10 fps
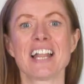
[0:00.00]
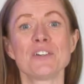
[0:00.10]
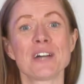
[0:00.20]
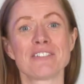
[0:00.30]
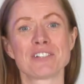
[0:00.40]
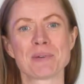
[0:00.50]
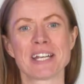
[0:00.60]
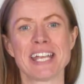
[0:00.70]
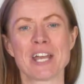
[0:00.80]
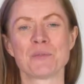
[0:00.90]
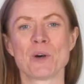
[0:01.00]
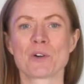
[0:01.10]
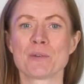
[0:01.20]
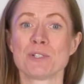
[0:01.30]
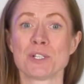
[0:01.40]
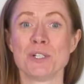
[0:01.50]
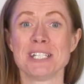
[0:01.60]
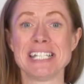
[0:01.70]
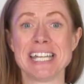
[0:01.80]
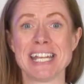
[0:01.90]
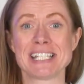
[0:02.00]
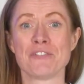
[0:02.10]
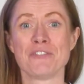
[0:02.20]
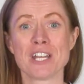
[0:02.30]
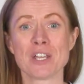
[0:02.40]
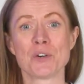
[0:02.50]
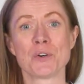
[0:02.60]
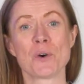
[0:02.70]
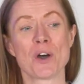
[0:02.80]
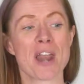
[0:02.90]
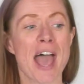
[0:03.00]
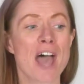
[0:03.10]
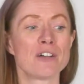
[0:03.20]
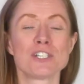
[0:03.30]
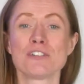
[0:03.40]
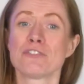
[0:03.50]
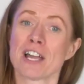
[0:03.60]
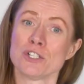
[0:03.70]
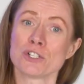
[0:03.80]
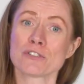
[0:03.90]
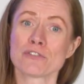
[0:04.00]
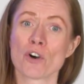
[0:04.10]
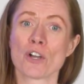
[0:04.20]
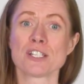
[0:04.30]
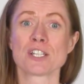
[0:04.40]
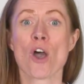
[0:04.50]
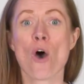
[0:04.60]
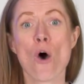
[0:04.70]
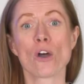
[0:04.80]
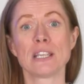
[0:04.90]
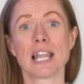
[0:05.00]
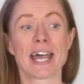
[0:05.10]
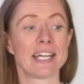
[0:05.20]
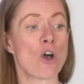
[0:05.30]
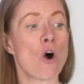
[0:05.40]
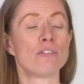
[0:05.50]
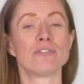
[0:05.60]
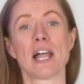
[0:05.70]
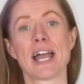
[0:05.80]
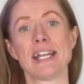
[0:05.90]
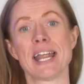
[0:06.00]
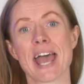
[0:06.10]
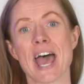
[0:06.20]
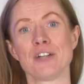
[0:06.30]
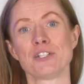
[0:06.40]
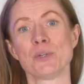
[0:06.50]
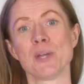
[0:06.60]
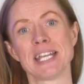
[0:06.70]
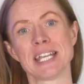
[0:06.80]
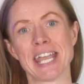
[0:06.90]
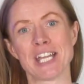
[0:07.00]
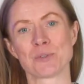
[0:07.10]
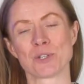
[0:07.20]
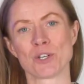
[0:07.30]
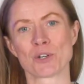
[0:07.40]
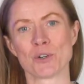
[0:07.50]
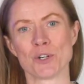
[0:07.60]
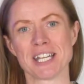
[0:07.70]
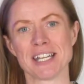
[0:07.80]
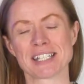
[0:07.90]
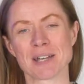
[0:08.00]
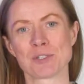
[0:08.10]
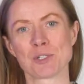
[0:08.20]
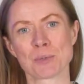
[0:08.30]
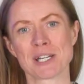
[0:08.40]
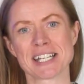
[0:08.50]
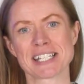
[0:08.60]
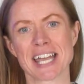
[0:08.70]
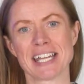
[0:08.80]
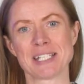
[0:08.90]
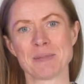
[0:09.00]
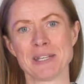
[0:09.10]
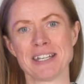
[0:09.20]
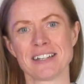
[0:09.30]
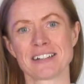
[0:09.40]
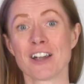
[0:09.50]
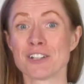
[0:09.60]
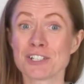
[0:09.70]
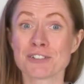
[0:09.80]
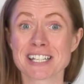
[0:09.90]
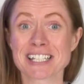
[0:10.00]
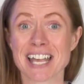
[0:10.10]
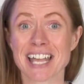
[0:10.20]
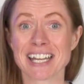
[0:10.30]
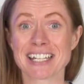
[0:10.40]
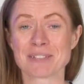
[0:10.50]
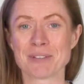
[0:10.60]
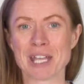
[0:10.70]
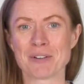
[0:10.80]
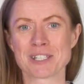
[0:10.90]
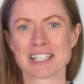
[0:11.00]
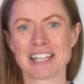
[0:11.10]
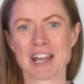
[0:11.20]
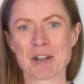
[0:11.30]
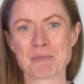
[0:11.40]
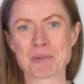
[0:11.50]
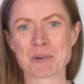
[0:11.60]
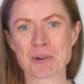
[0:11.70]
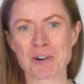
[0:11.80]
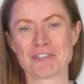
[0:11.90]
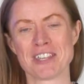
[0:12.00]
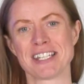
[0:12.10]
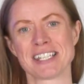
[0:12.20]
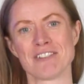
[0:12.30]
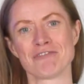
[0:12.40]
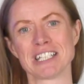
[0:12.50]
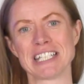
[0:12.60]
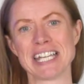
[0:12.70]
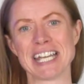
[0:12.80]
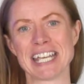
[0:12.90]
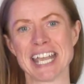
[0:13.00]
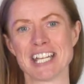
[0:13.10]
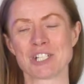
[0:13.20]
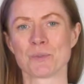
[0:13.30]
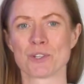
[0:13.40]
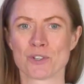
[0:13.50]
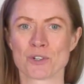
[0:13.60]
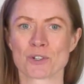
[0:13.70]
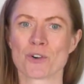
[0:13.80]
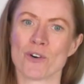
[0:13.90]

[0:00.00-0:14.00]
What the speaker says: Hello everybody and welcome to today's video on how to find your voice online, offline, and how to engage with your audience. I'm super excited to be here. Are you excited to be able to learn more of this and really engage with your